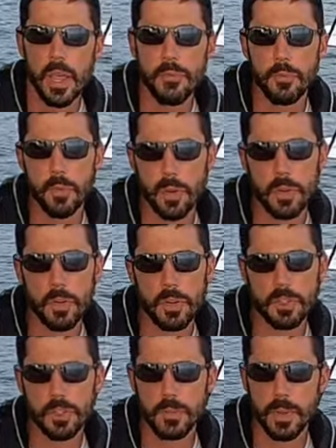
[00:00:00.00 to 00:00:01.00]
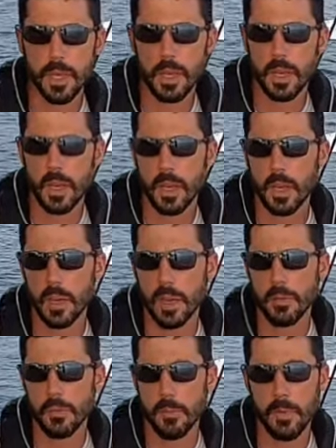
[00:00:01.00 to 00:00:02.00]
if we're going to be,
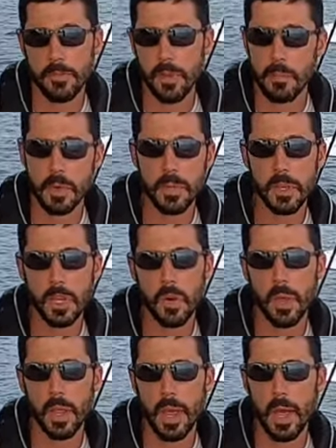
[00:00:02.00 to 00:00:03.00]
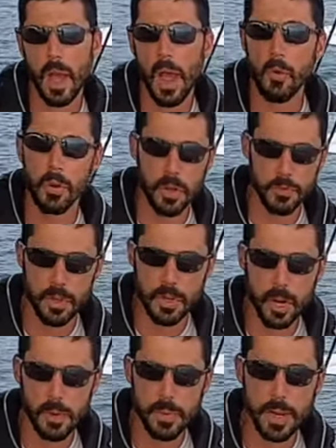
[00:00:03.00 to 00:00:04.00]
uh, from if I'm going to be going out of the
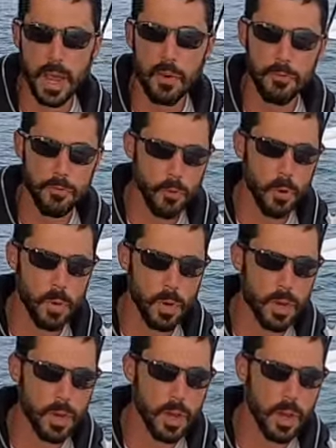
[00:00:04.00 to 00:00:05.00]
cockpit, out forward,